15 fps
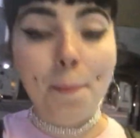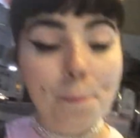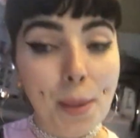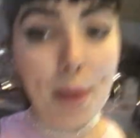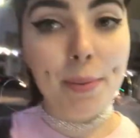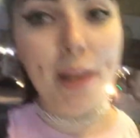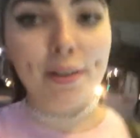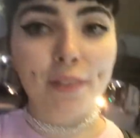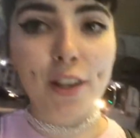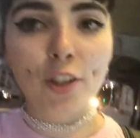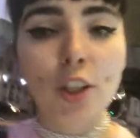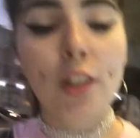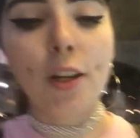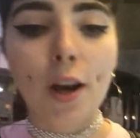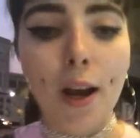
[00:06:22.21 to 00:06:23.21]
Maybe
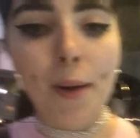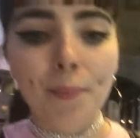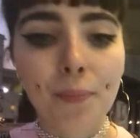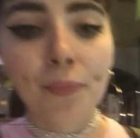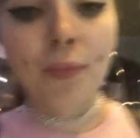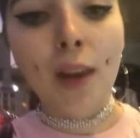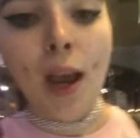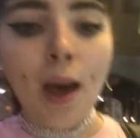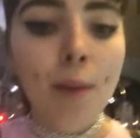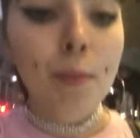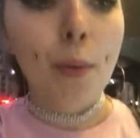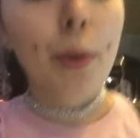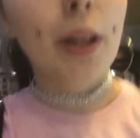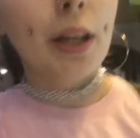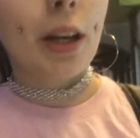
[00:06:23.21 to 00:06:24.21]
adventure time. But
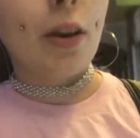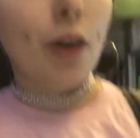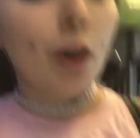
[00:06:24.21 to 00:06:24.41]
we're gonna go